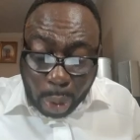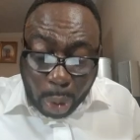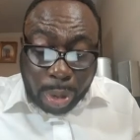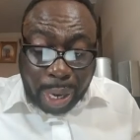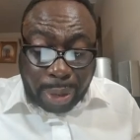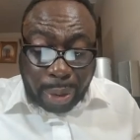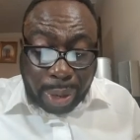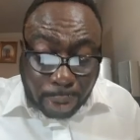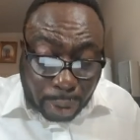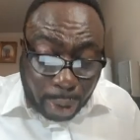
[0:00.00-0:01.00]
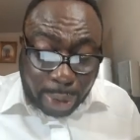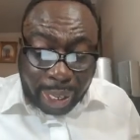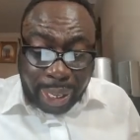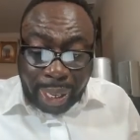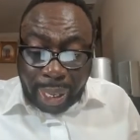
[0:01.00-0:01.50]
told us all the
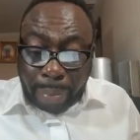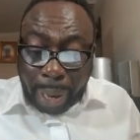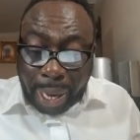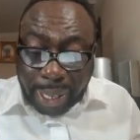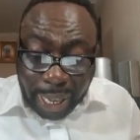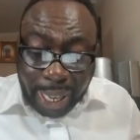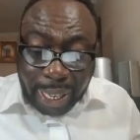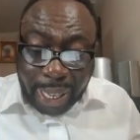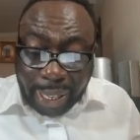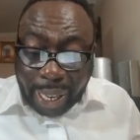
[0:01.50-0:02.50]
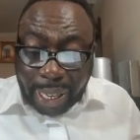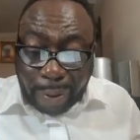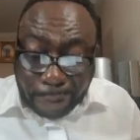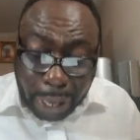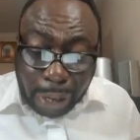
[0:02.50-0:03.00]
story by saying that the
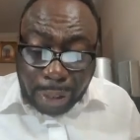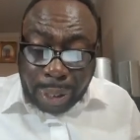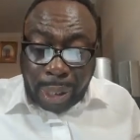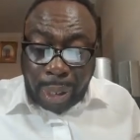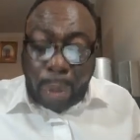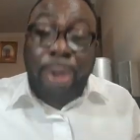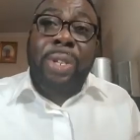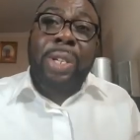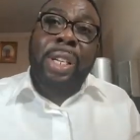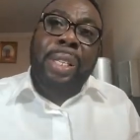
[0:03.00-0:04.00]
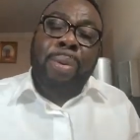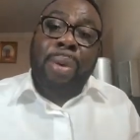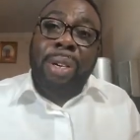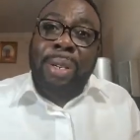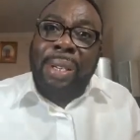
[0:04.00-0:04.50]
field was is the
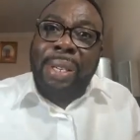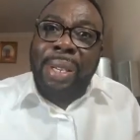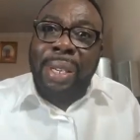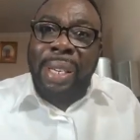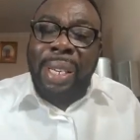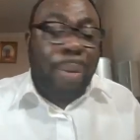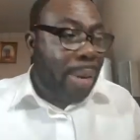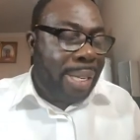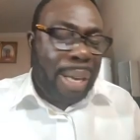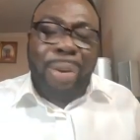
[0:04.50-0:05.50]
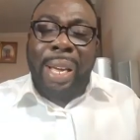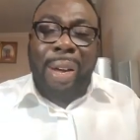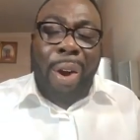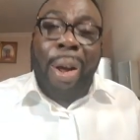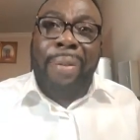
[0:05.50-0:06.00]
world, the world that we
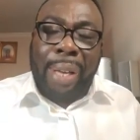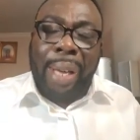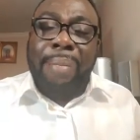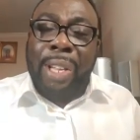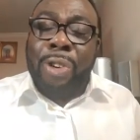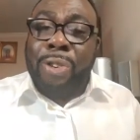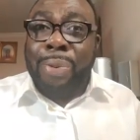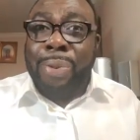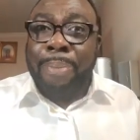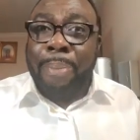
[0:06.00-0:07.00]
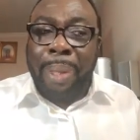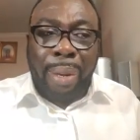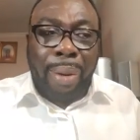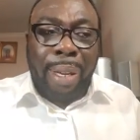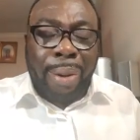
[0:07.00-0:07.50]
all have come into.
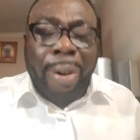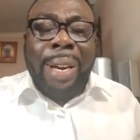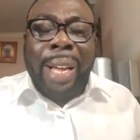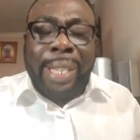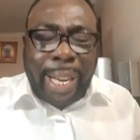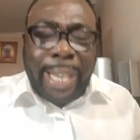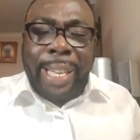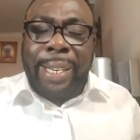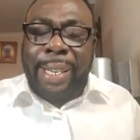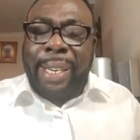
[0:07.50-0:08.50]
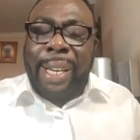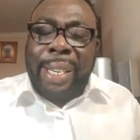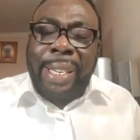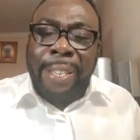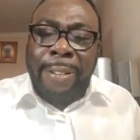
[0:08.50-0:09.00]
God has created
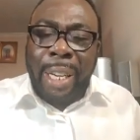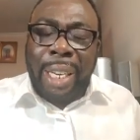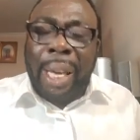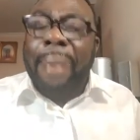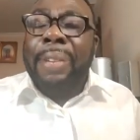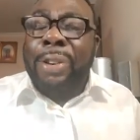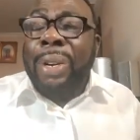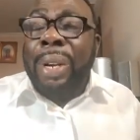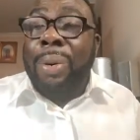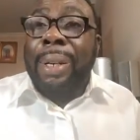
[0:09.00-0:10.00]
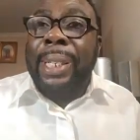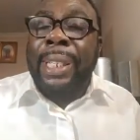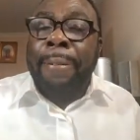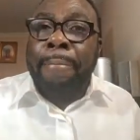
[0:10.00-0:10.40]
us and come into the world.